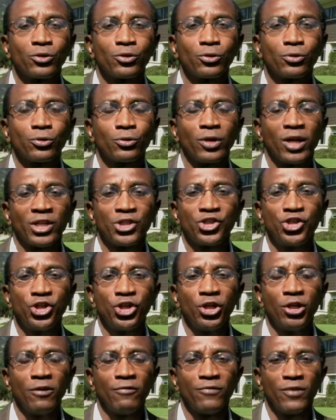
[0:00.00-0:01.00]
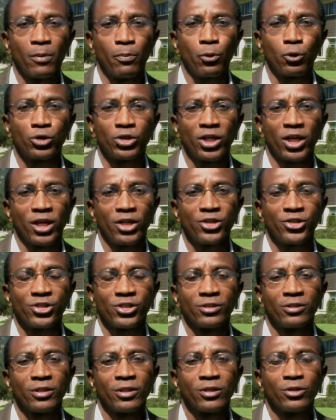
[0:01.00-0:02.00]
to achieve their
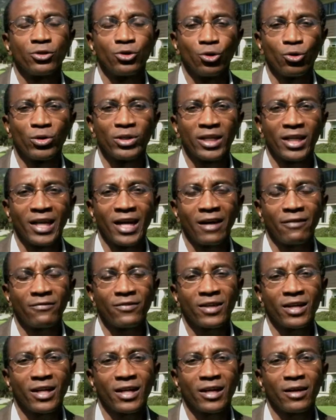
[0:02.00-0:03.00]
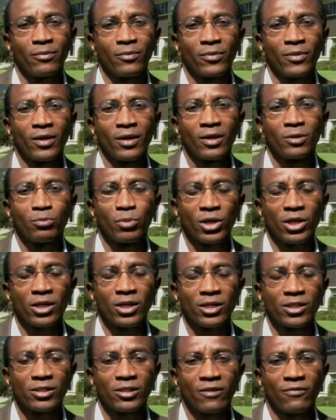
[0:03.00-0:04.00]
potential during their lifetime
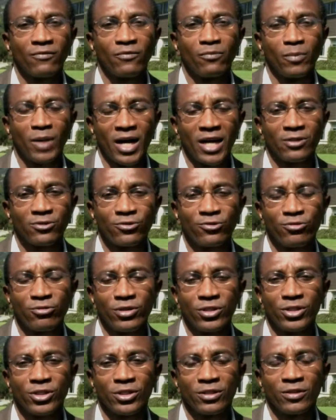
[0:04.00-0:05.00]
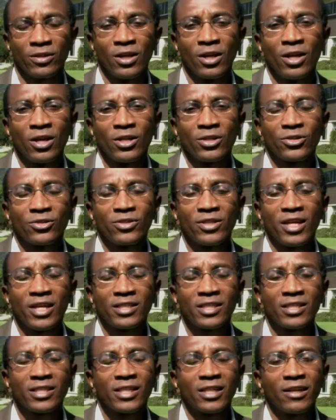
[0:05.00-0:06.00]
because of malnutrition. So
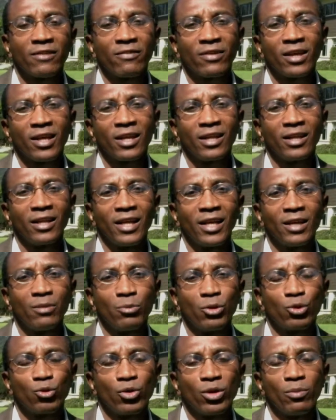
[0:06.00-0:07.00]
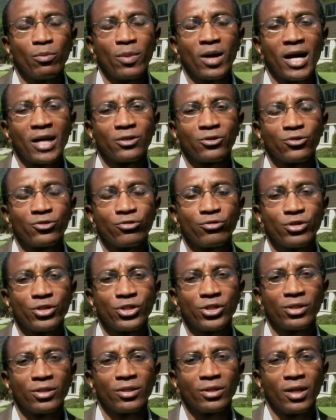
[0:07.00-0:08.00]
there's a significant link between
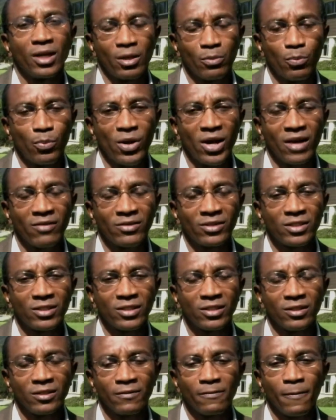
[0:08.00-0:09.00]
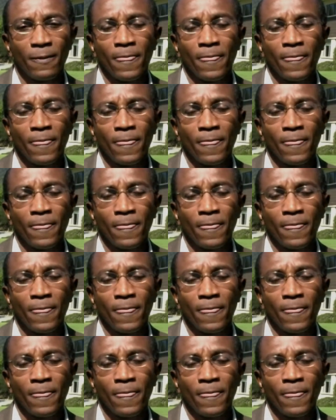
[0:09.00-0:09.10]
malnutrition and poverty.